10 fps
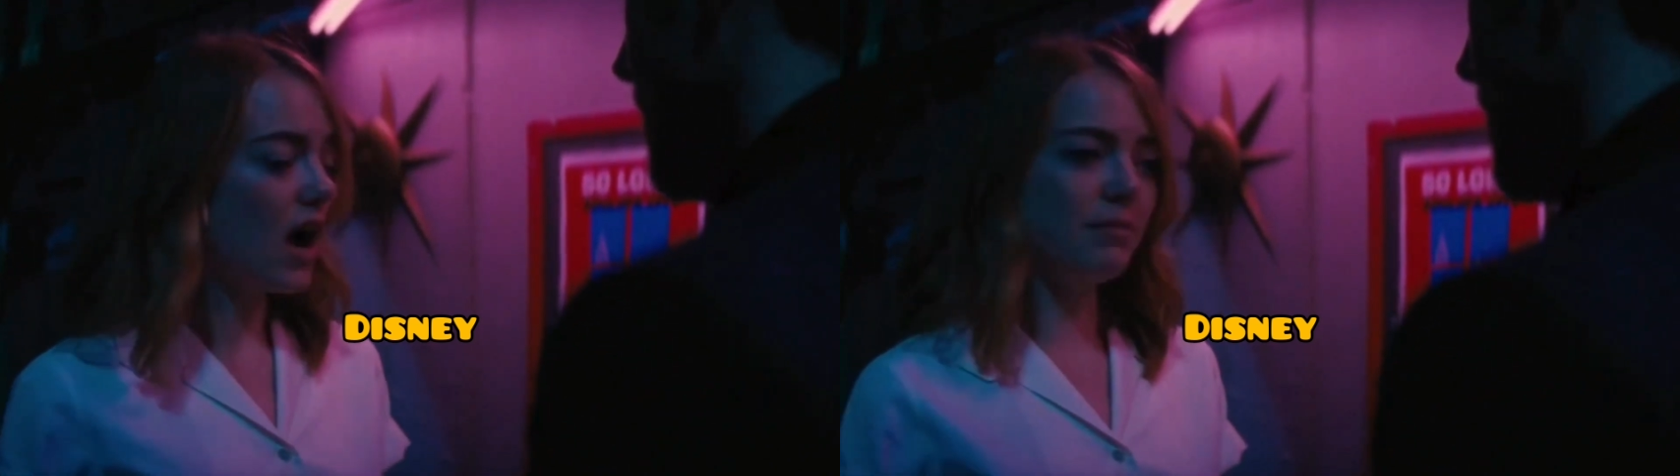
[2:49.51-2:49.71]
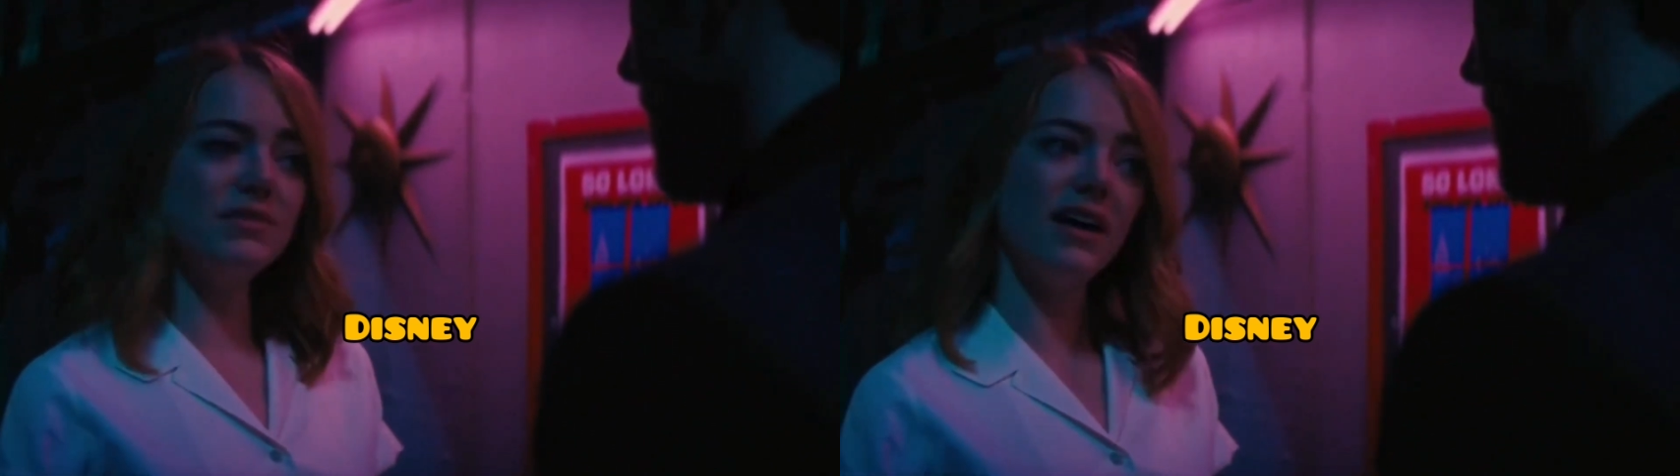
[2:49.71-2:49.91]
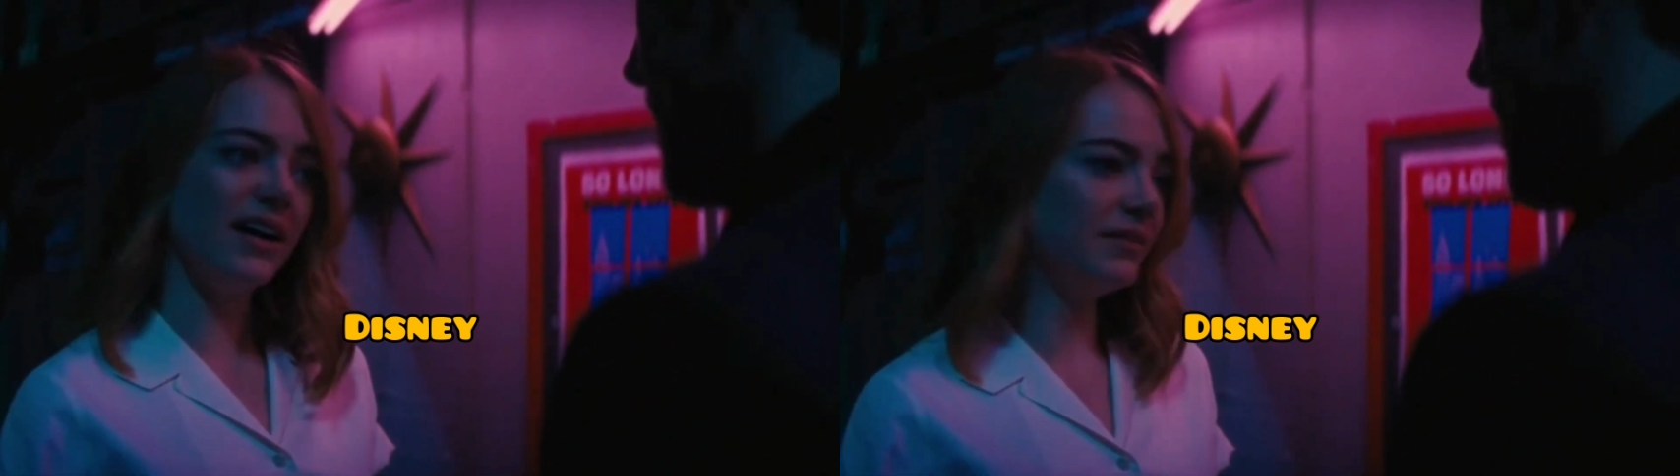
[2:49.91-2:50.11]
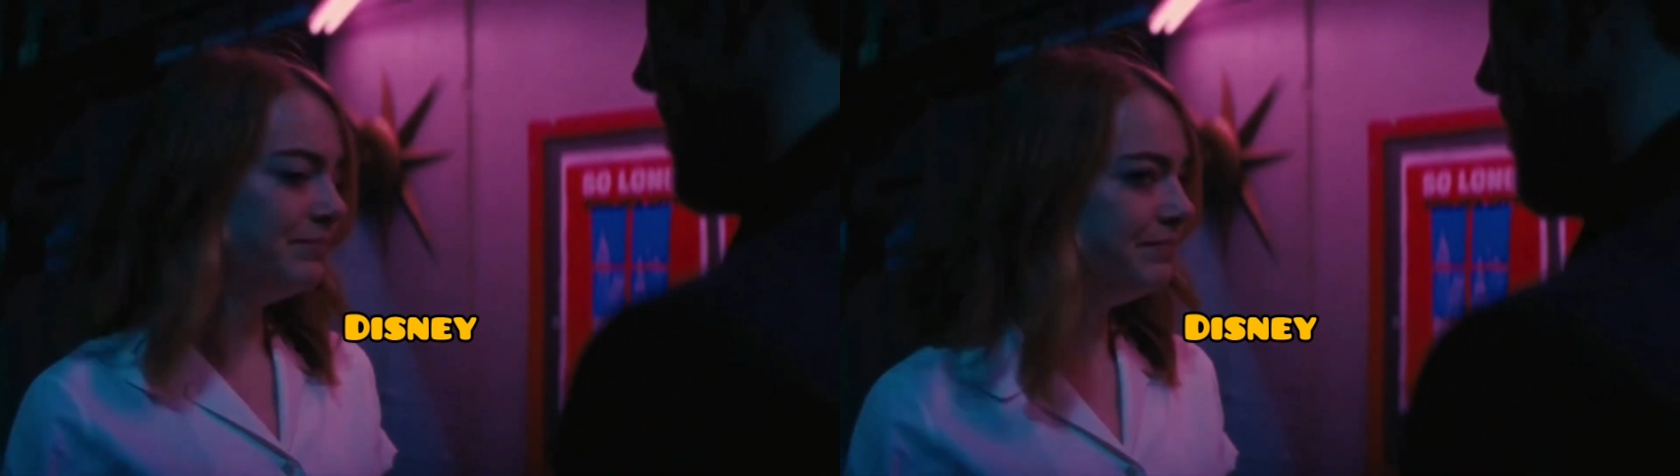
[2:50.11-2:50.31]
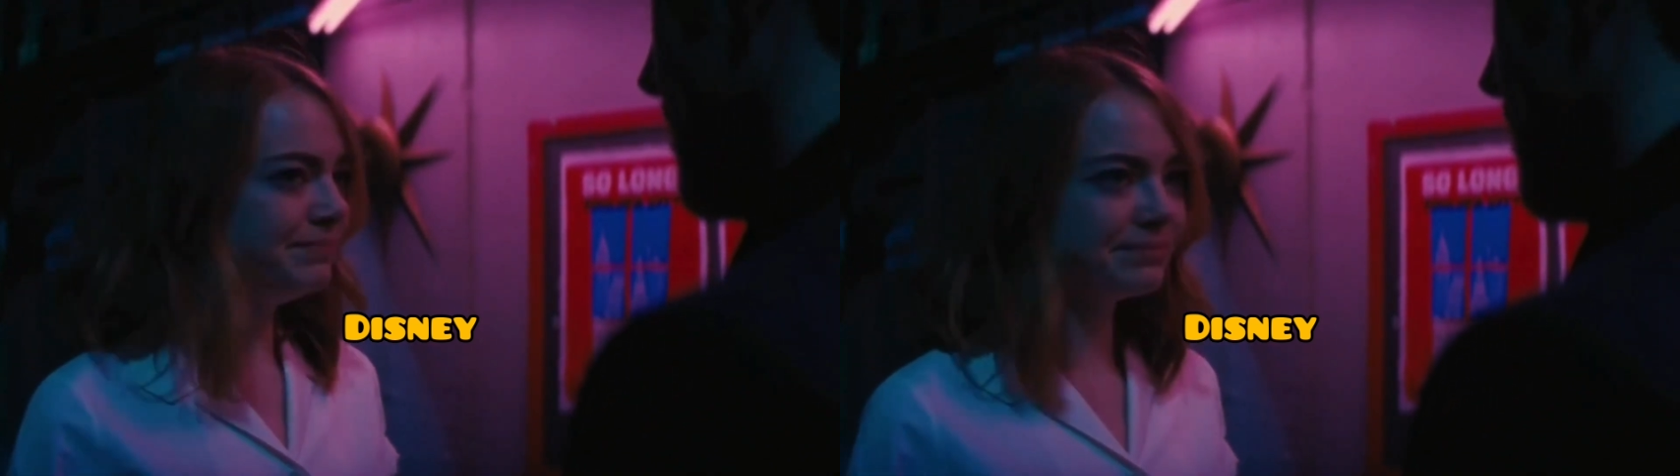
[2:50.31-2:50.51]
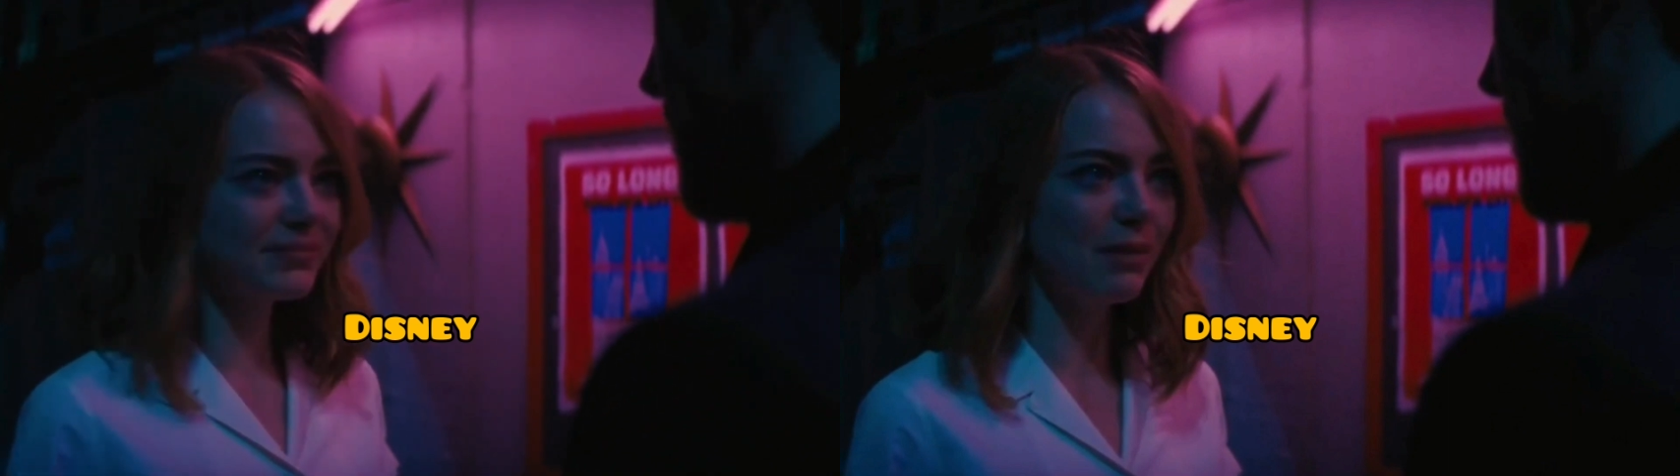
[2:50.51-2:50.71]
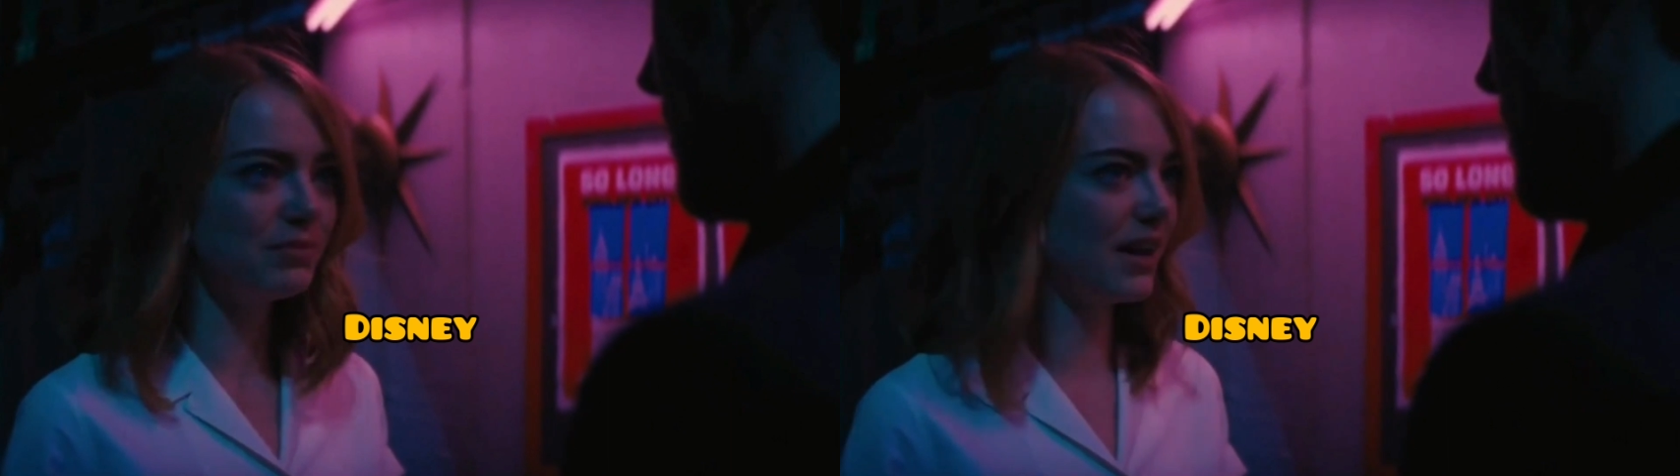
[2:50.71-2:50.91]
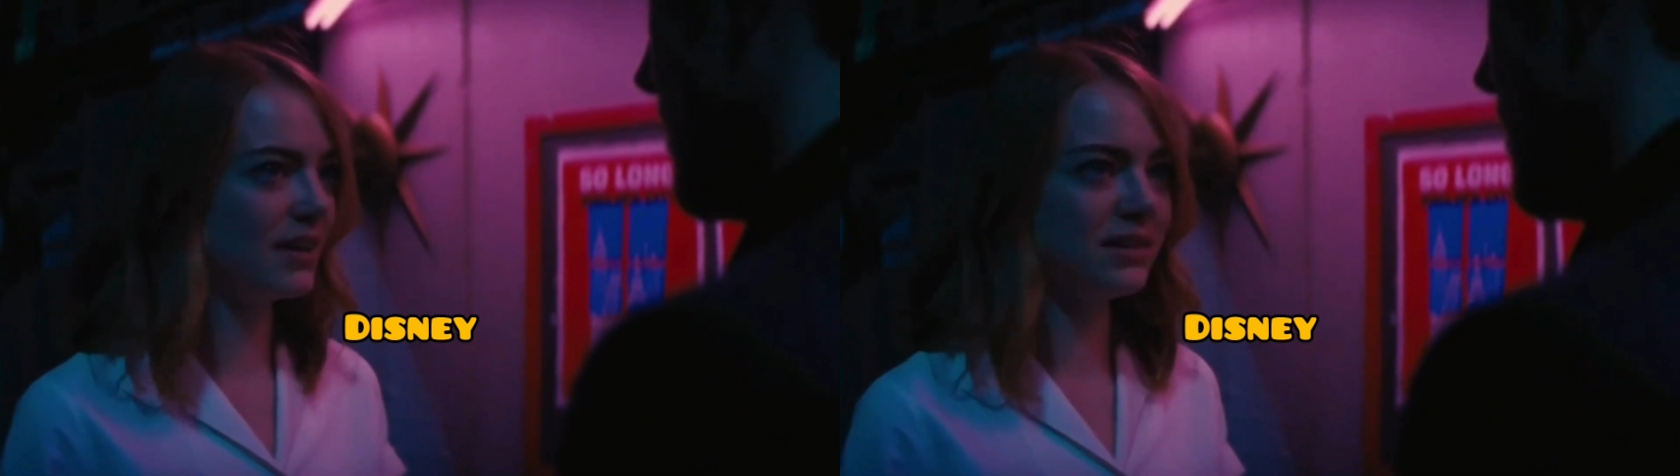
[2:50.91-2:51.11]
I'm done.
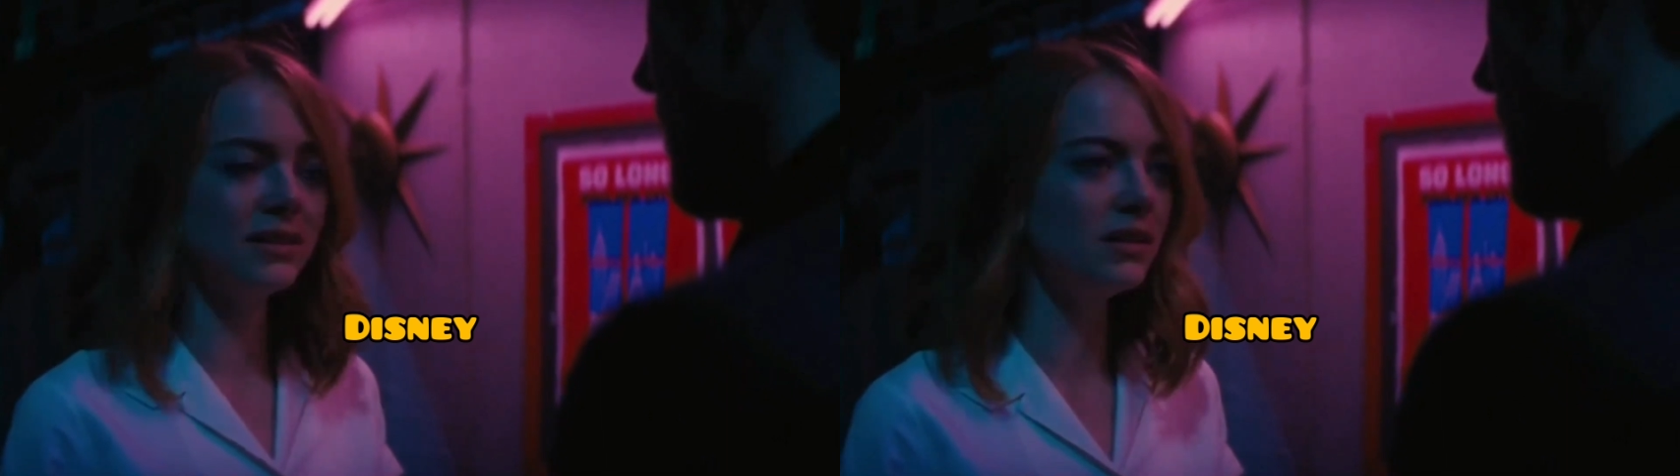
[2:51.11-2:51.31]
I'm done.